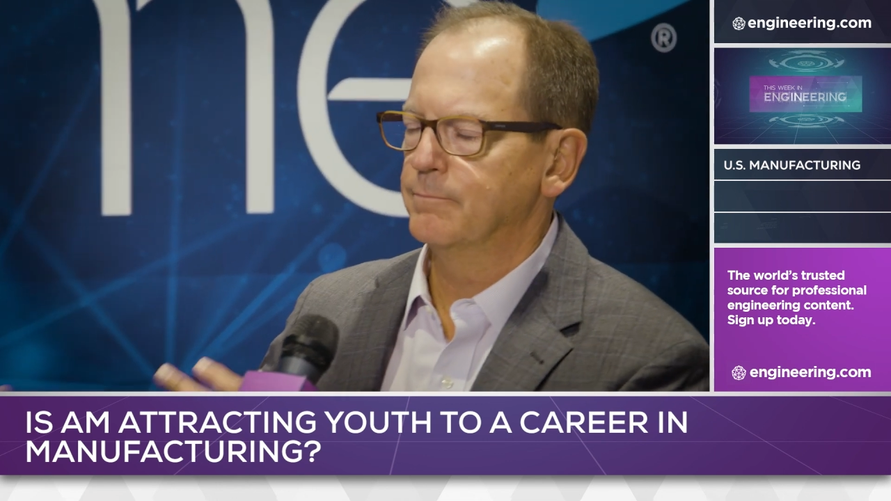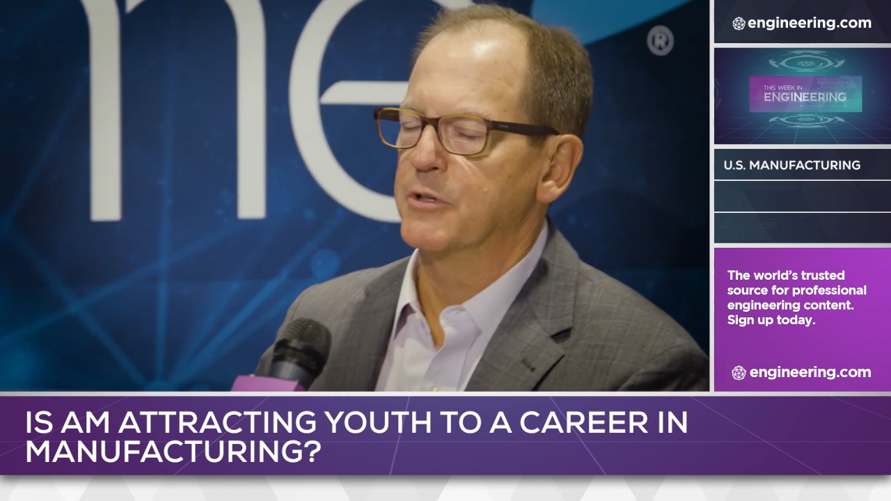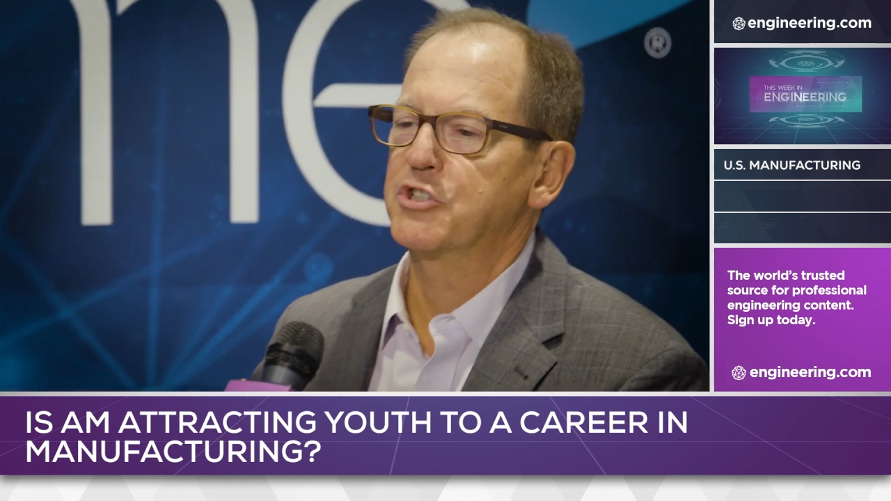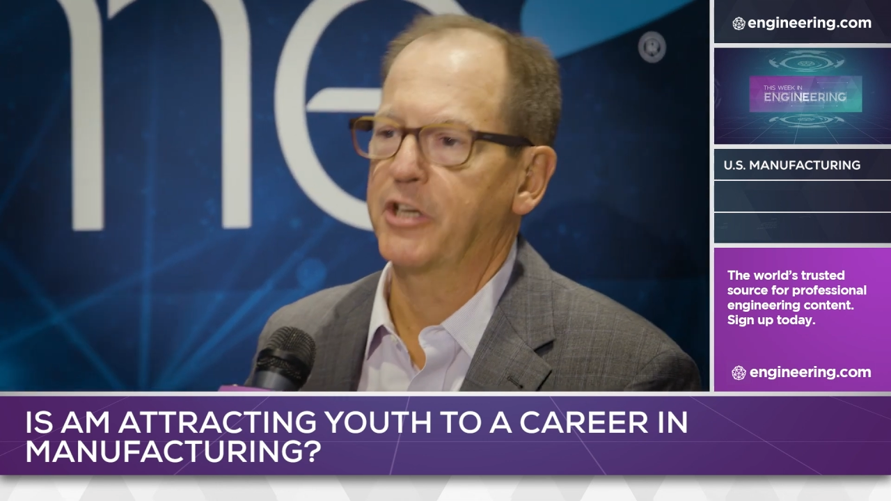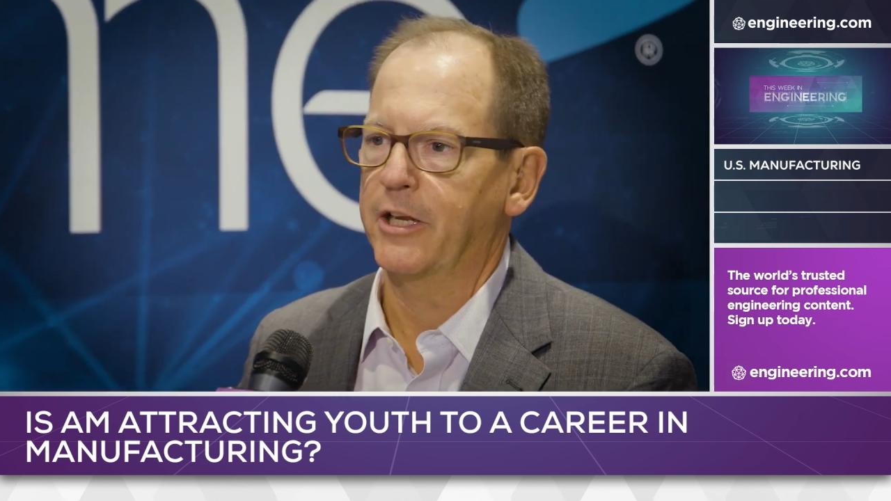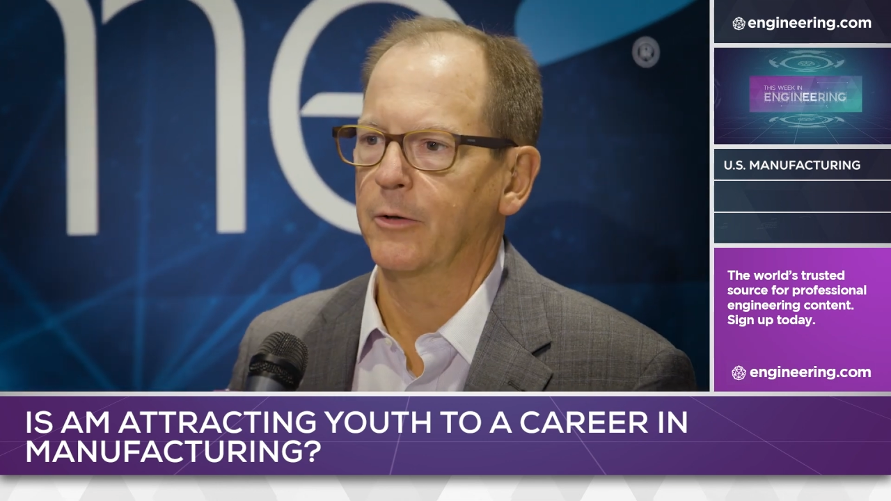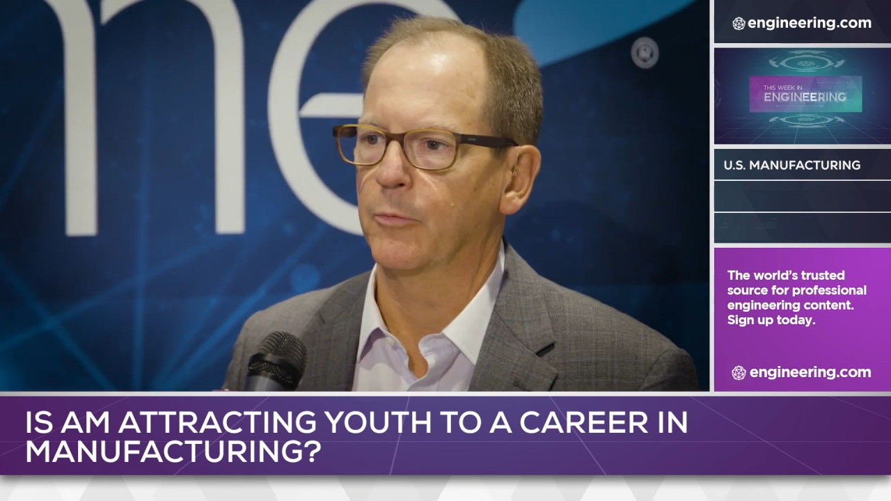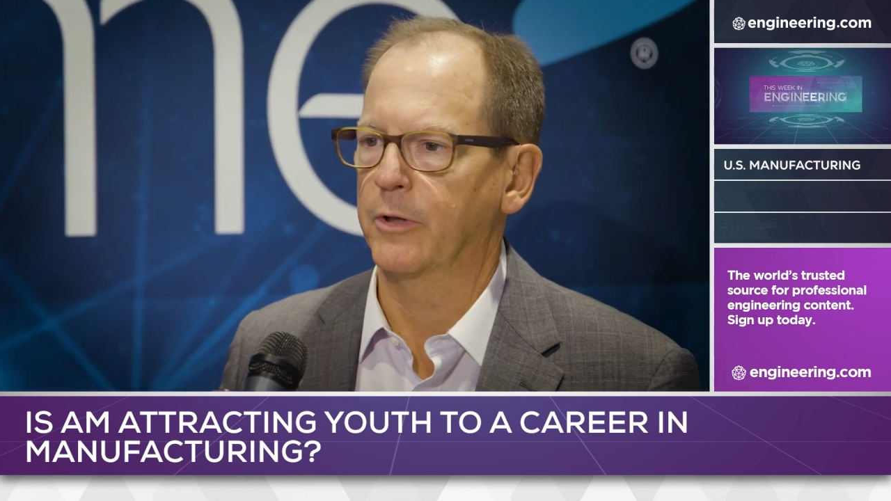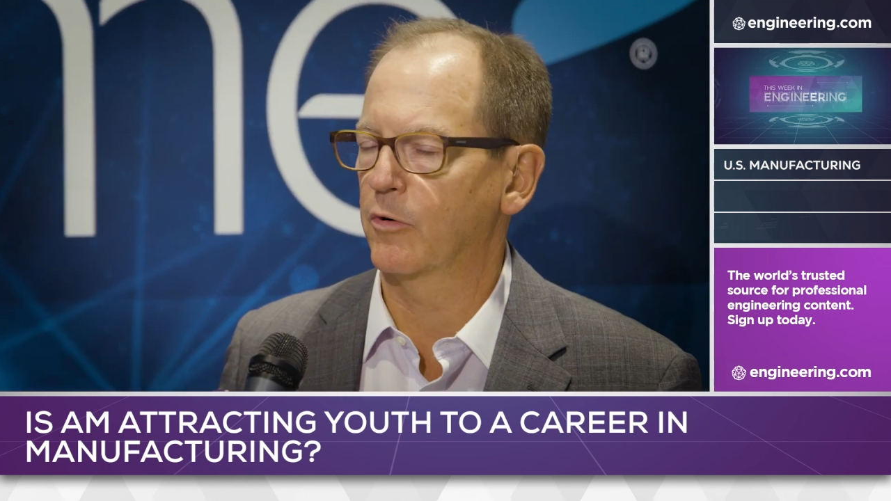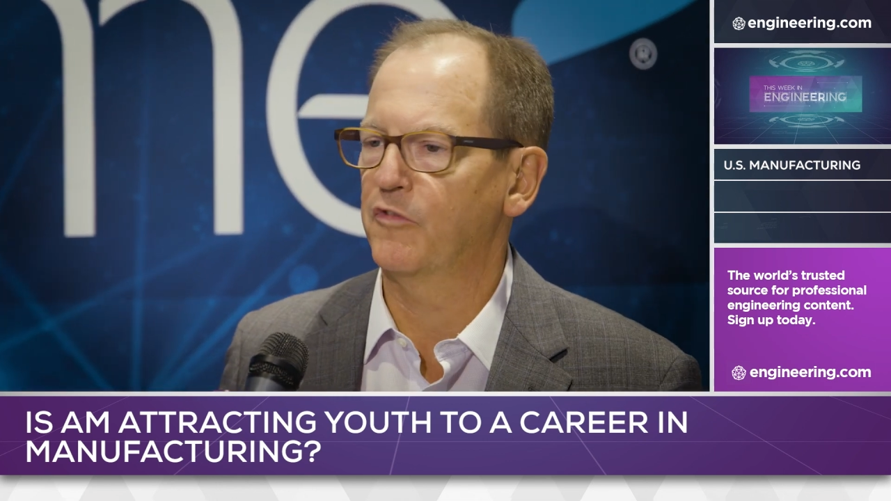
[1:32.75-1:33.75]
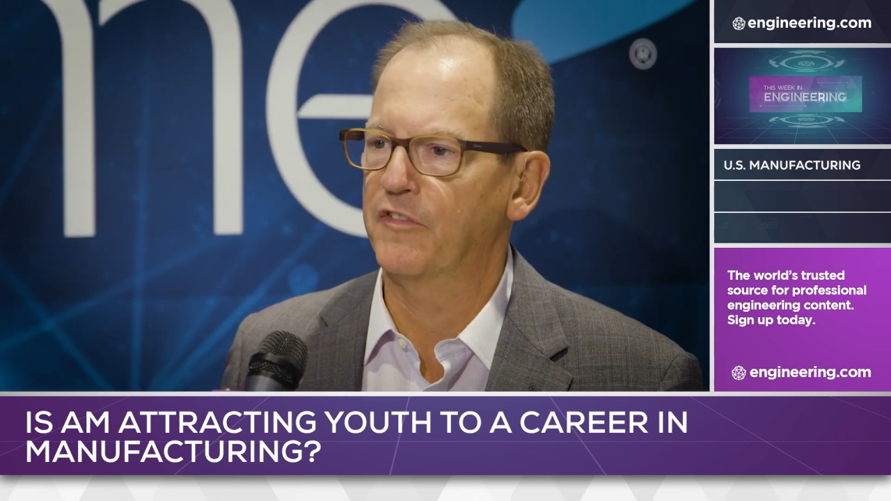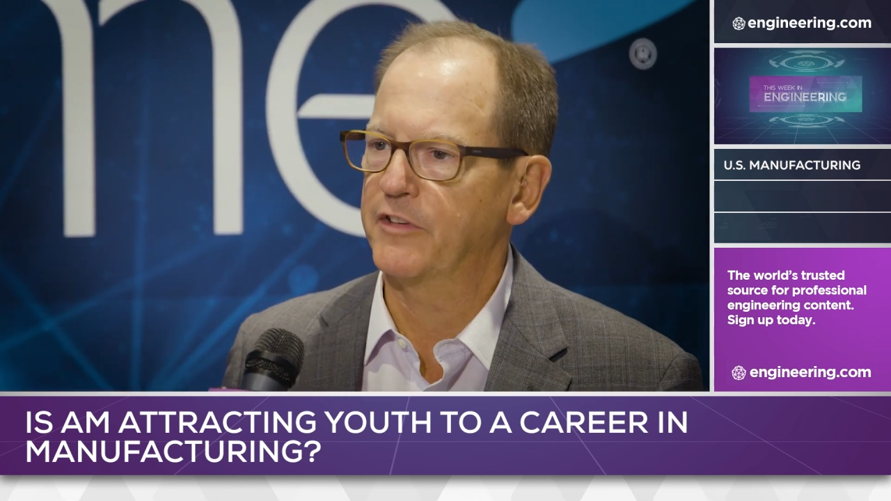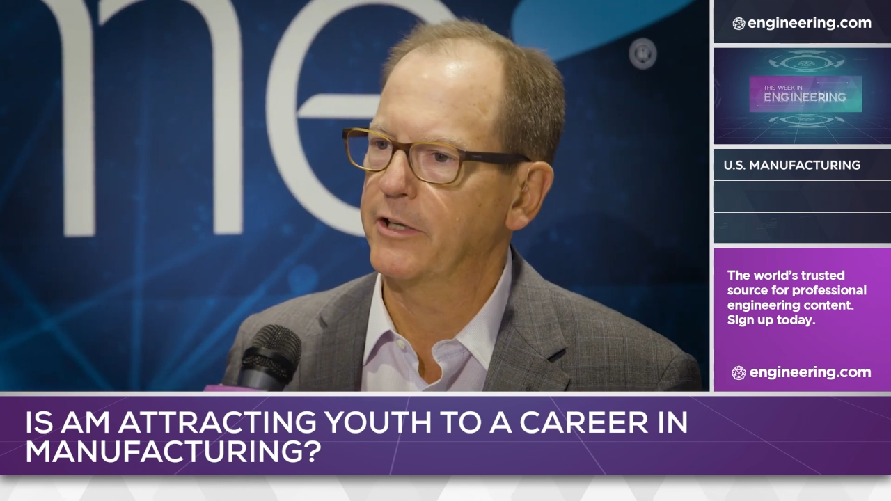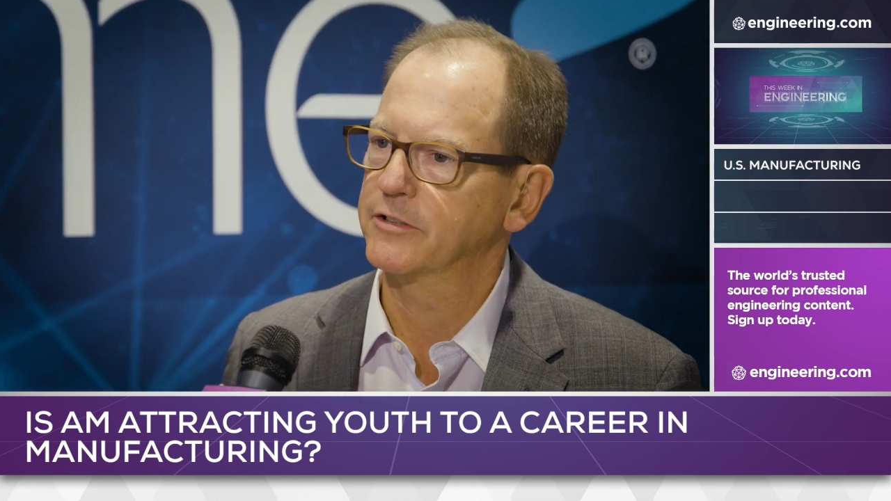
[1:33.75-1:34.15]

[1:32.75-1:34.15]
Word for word: machine when they were 15